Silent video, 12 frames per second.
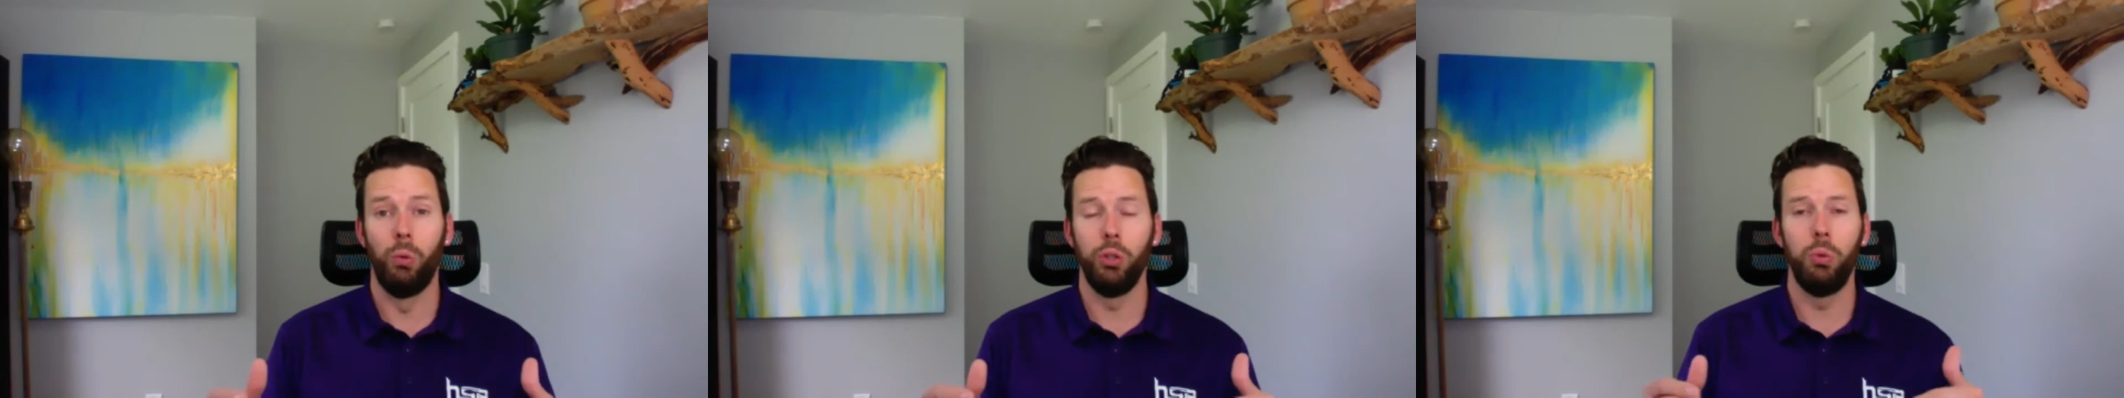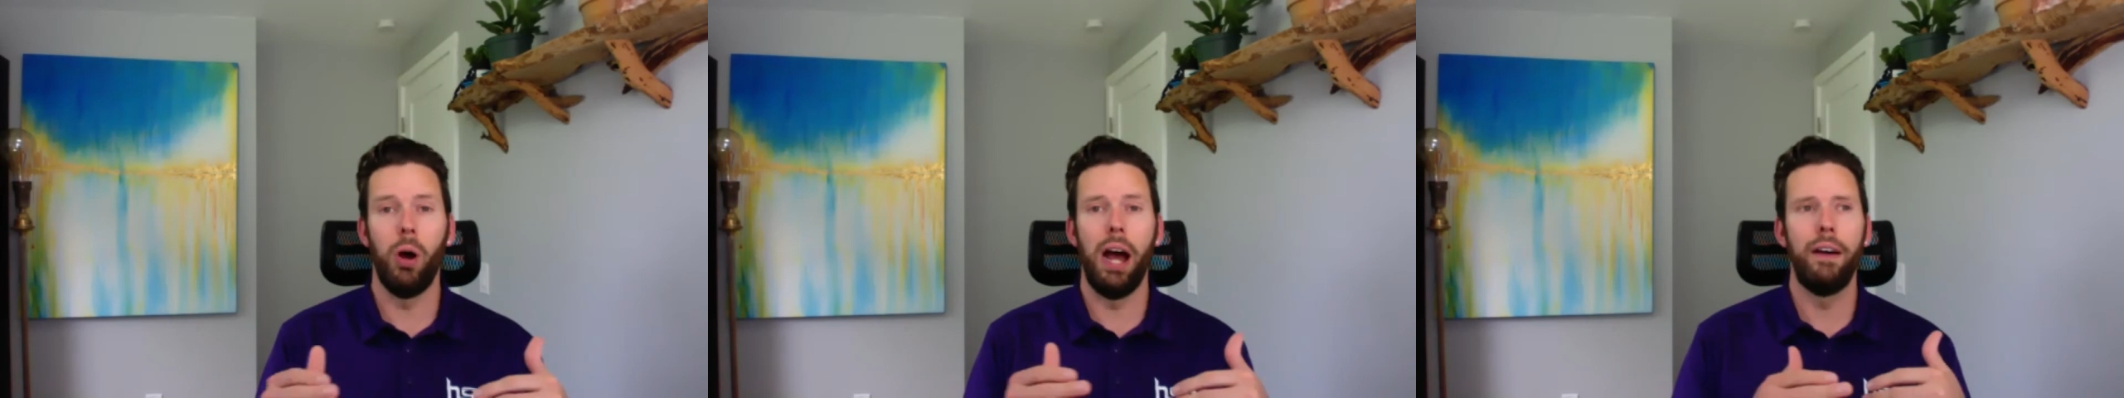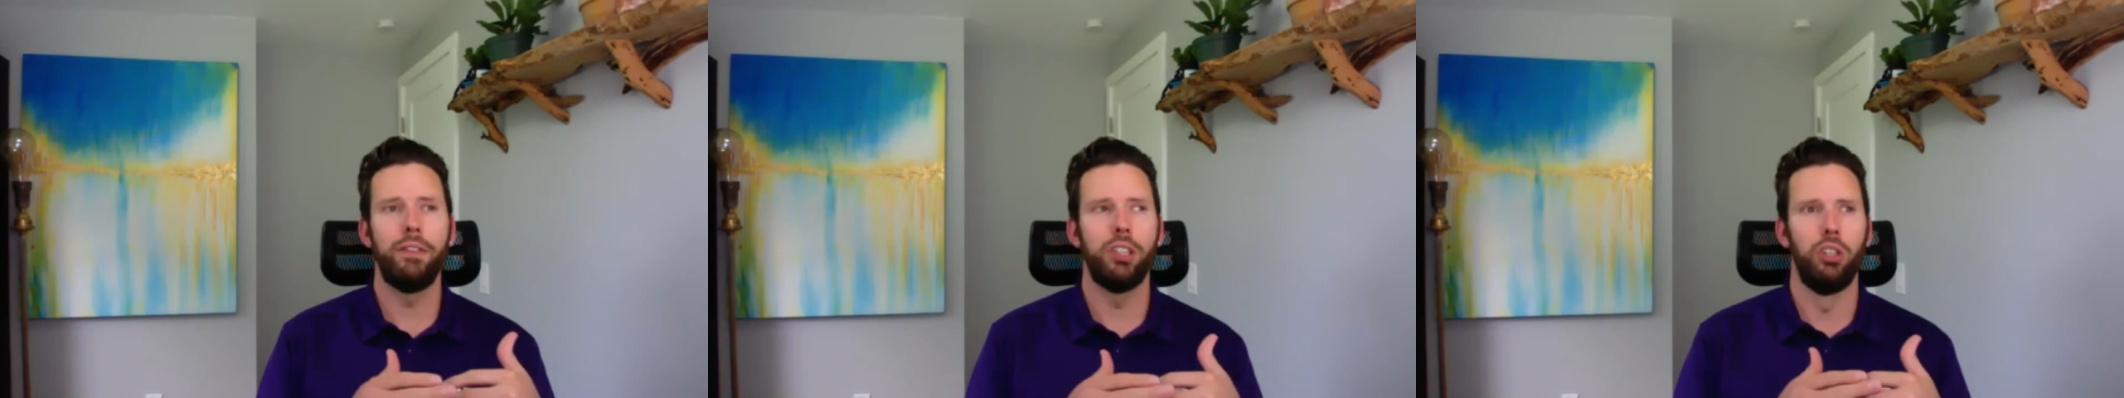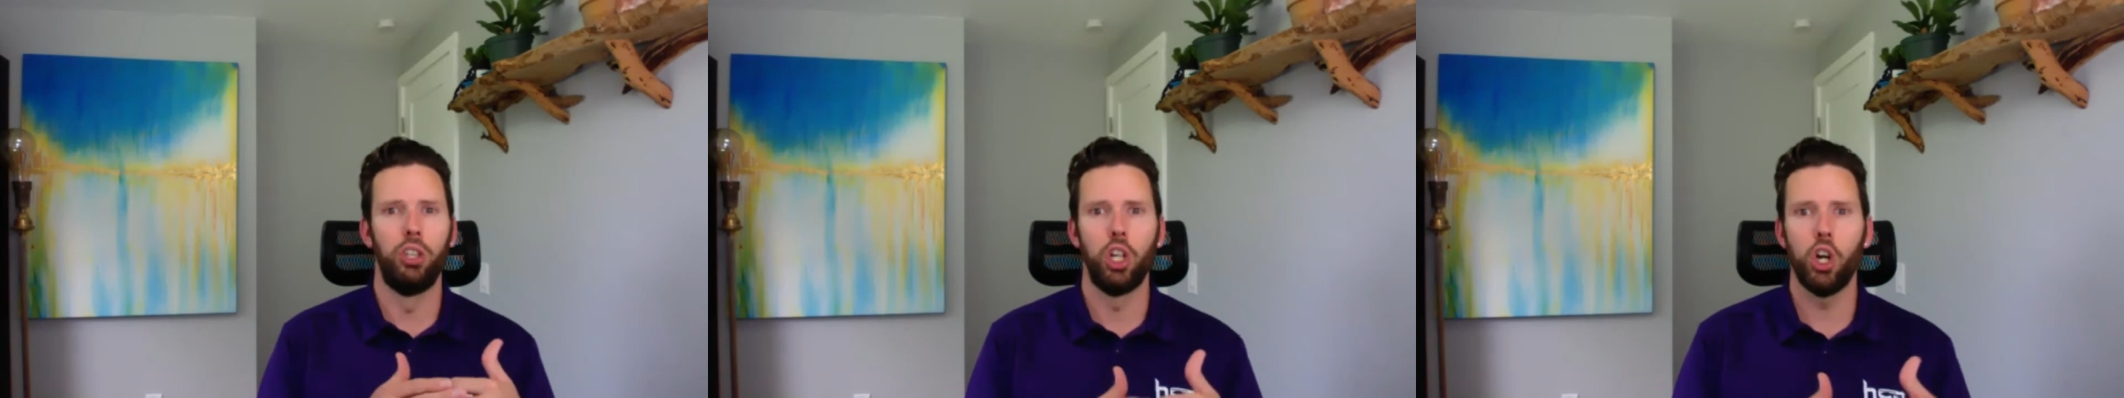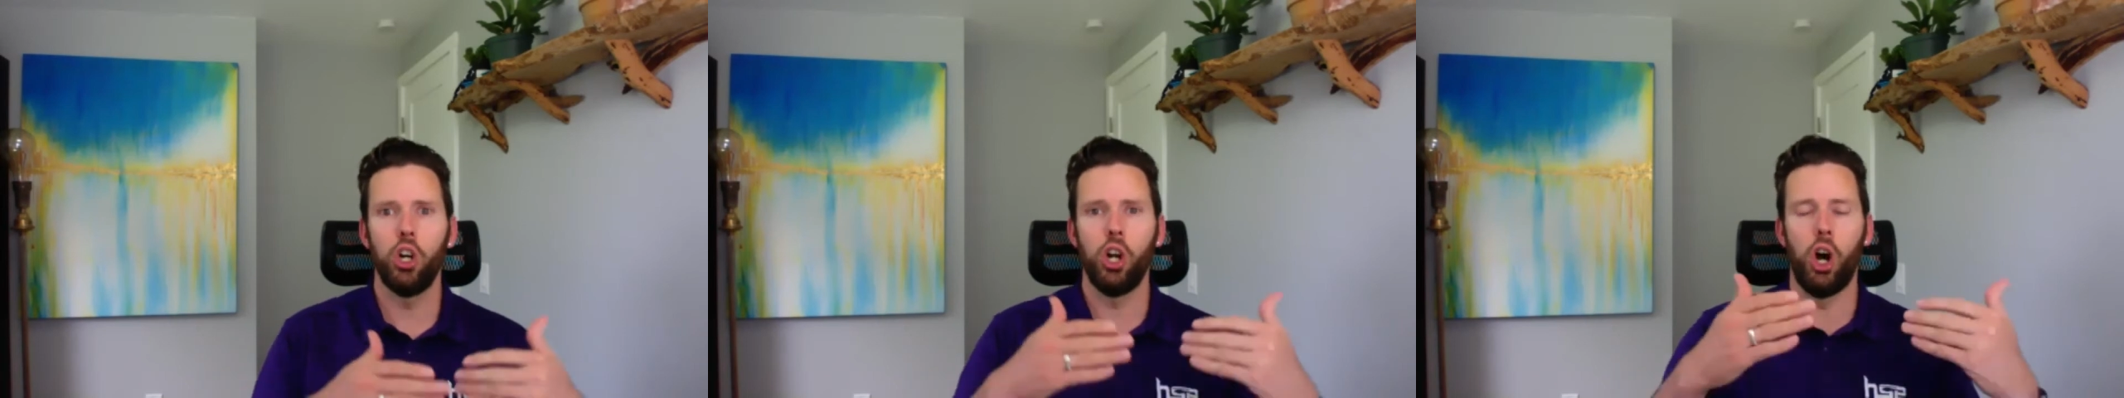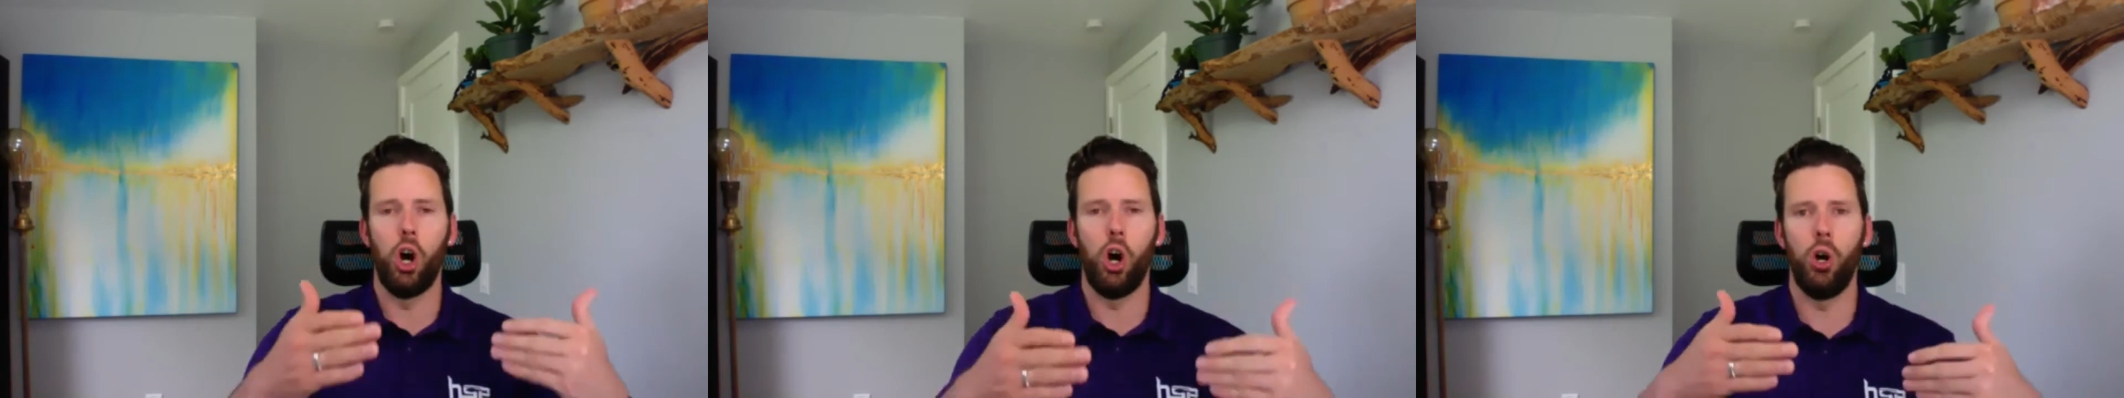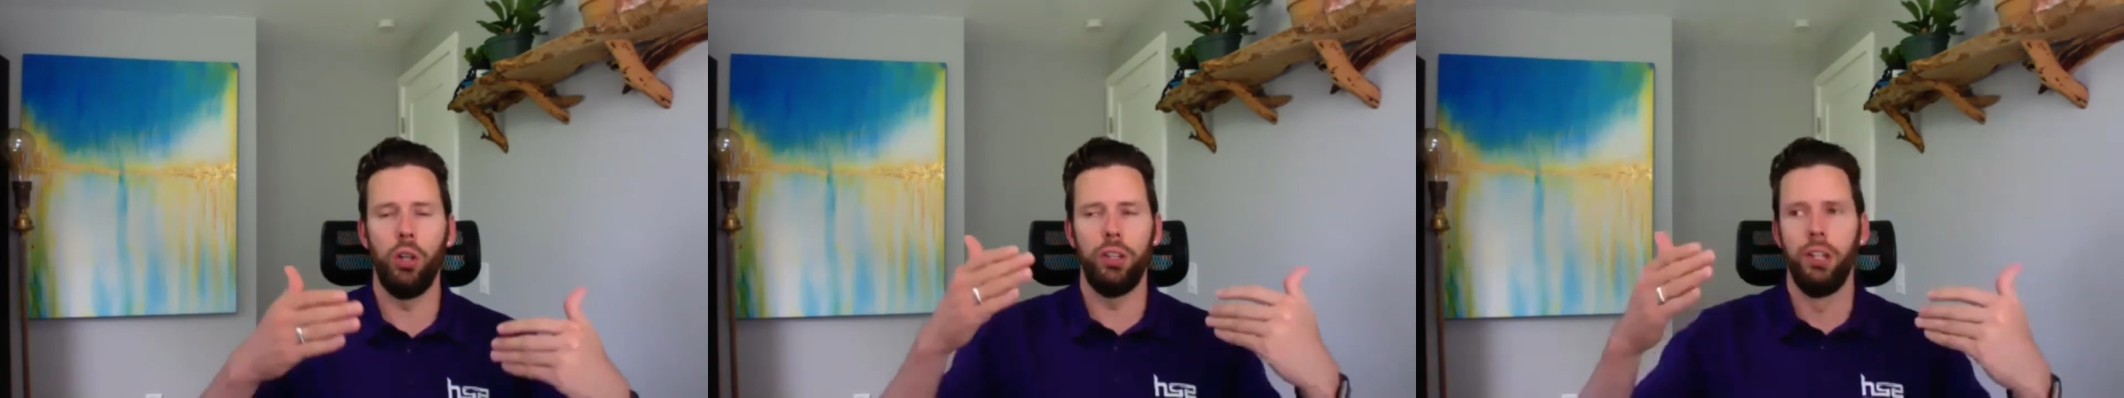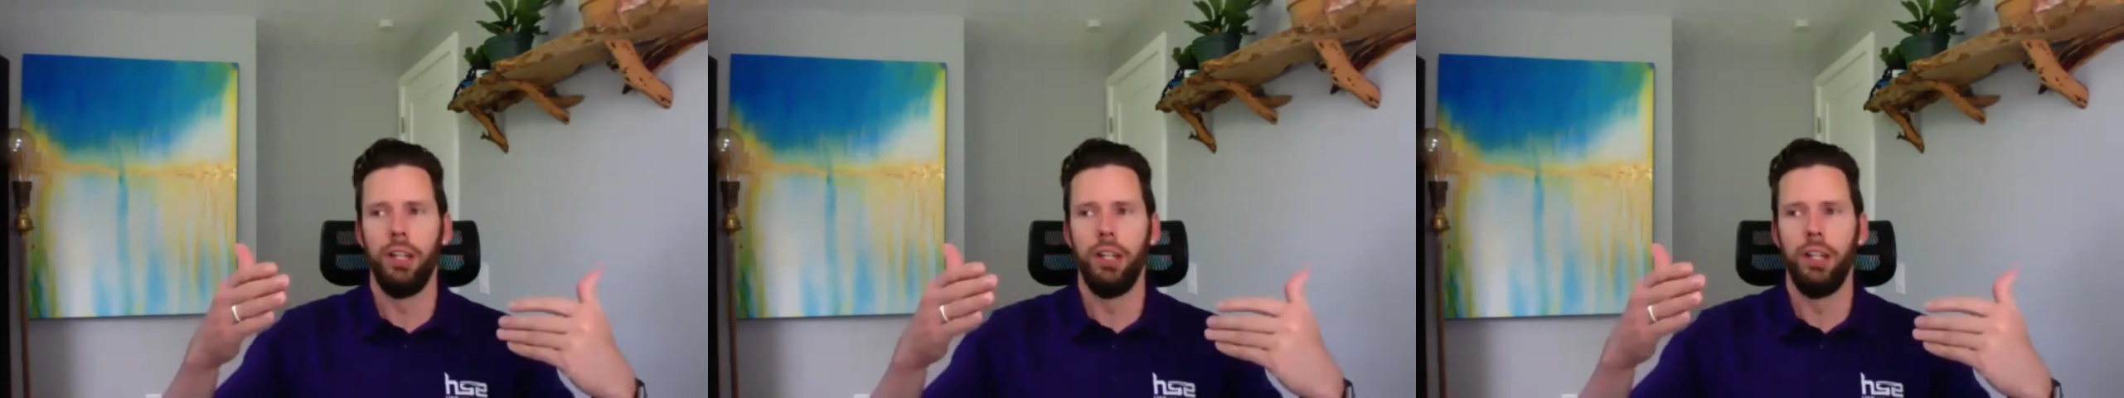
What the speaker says: You won't have to learn all the